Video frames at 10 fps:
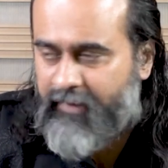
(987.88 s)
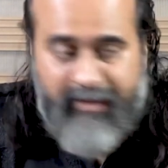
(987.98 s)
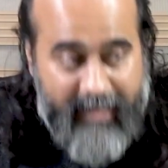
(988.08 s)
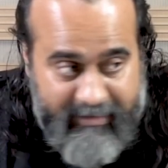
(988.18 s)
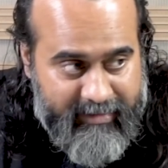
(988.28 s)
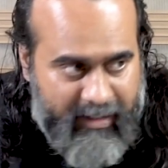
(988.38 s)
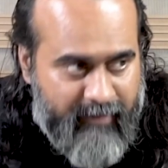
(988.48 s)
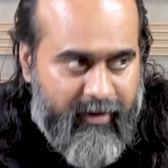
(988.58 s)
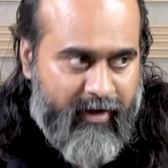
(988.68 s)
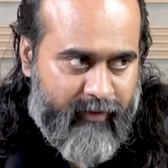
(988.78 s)
That's the
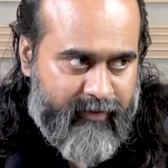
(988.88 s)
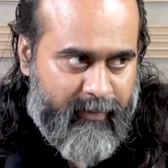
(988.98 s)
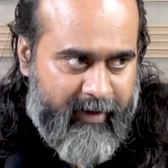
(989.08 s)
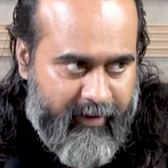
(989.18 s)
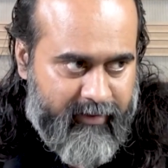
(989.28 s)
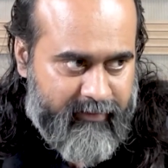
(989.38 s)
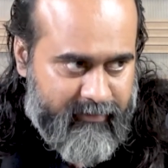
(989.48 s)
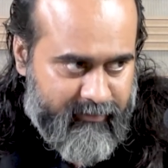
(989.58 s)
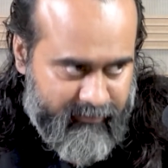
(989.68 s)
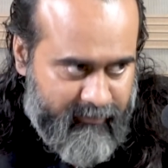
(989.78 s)
clever trick of the mind.
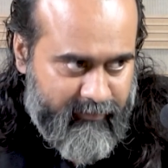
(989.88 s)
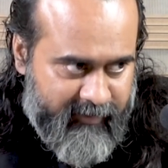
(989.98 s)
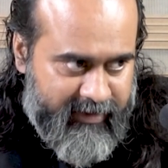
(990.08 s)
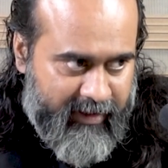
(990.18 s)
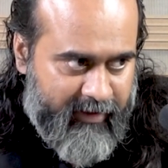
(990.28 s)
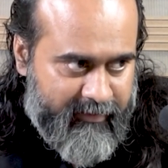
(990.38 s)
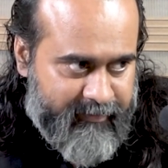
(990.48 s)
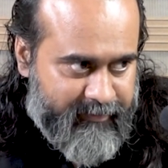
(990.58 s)
Vishal?